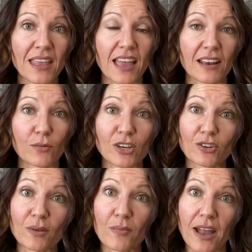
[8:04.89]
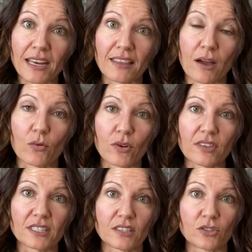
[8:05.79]
And when you're combining that with
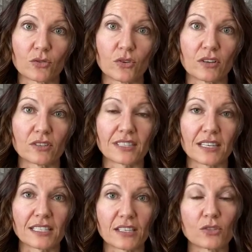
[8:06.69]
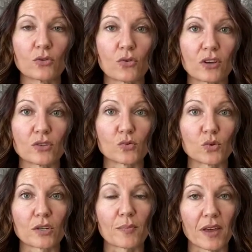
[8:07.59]
essential oils, the essential oils
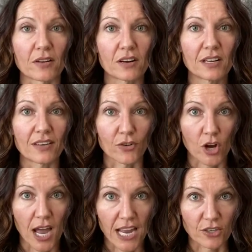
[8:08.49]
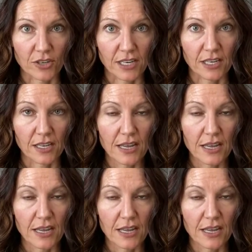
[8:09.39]
work better if you're hydrated,